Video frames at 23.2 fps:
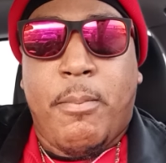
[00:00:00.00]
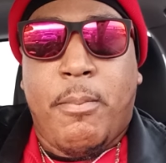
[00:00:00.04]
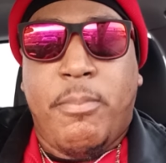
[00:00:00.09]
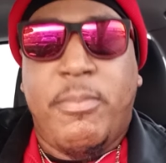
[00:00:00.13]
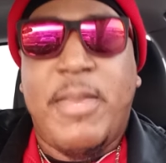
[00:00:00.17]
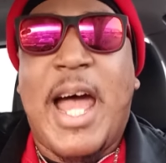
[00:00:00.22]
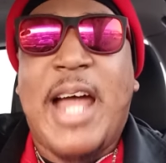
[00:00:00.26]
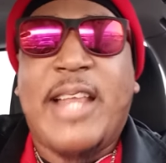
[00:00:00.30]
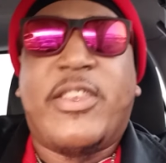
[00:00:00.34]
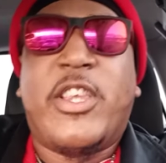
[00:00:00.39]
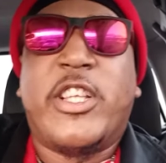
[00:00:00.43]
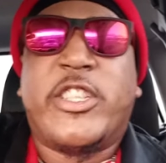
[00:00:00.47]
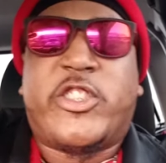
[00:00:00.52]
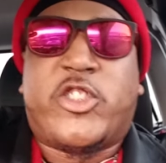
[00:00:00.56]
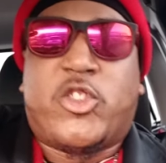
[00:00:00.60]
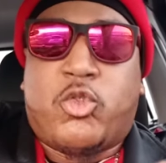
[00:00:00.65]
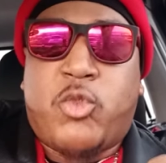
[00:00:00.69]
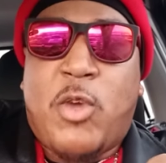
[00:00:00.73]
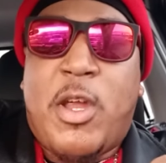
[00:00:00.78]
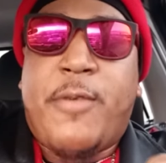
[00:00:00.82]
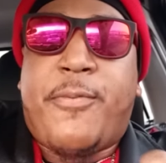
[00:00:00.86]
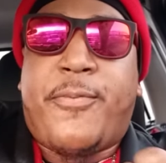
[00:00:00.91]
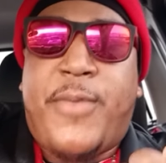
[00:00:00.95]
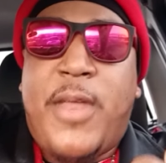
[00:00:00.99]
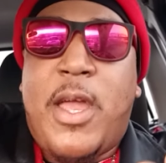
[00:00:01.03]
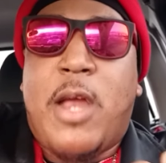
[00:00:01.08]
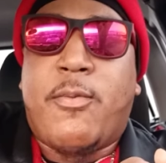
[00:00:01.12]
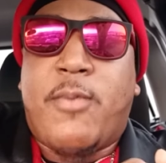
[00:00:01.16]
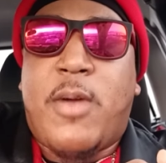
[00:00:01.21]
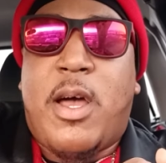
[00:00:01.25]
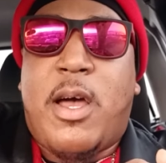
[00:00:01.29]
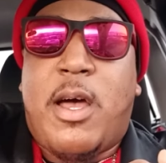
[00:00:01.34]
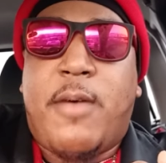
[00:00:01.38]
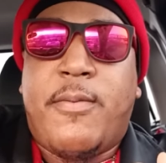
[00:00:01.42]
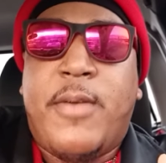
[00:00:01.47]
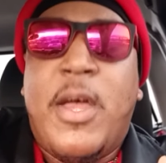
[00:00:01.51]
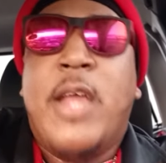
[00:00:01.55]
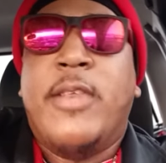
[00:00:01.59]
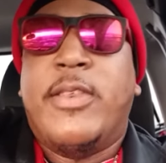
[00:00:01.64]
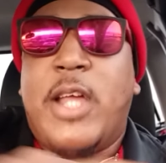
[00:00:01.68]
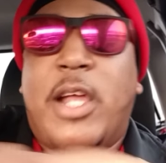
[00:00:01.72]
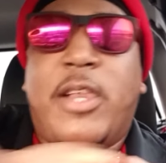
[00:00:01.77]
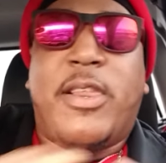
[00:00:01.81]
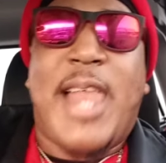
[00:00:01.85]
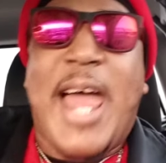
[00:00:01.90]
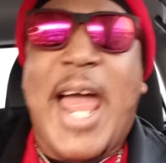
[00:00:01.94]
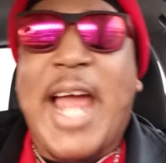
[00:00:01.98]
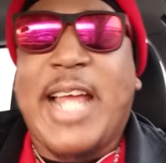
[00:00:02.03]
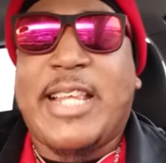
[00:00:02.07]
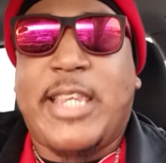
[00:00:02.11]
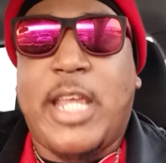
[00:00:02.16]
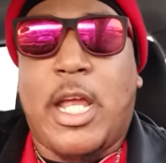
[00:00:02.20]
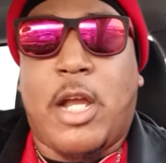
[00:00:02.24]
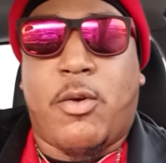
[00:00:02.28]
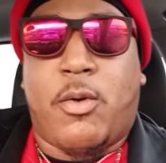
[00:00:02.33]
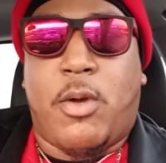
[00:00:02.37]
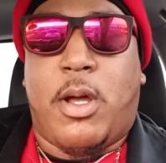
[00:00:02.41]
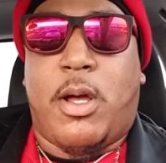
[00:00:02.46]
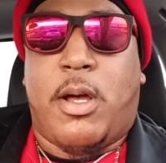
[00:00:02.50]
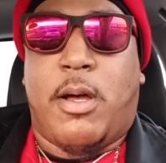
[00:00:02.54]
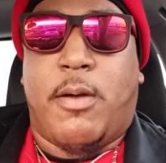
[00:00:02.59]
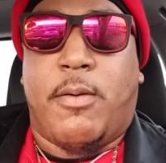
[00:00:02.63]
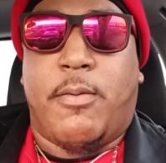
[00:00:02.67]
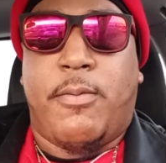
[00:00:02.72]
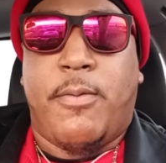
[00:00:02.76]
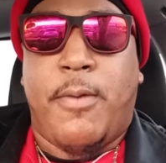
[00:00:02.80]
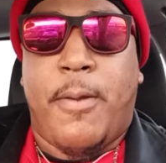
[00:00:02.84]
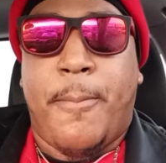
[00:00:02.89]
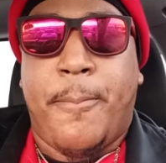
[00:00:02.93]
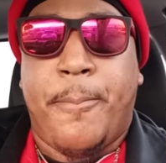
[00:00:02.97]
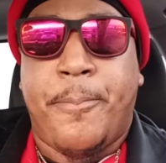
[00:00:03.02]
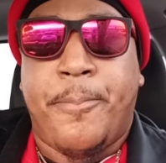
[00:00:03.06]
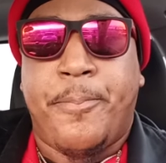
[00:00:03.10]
not the strength thereof, the lack thereof.